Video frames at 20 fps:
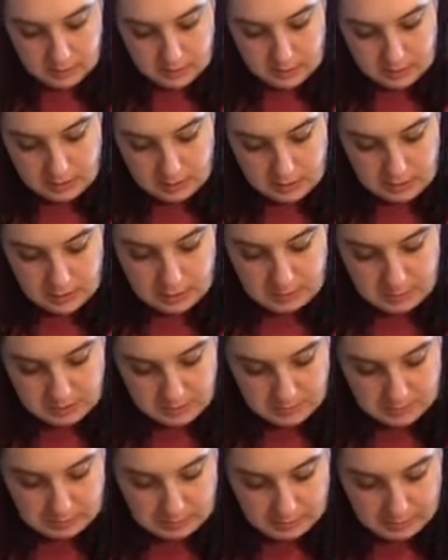seems to
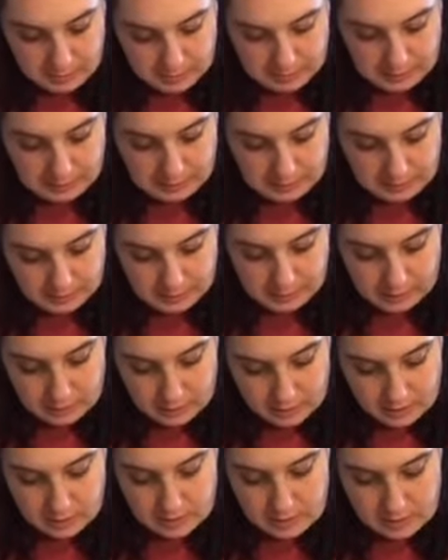be pretty clean. It
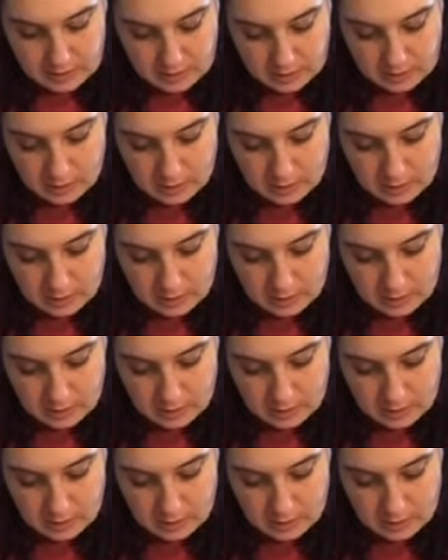just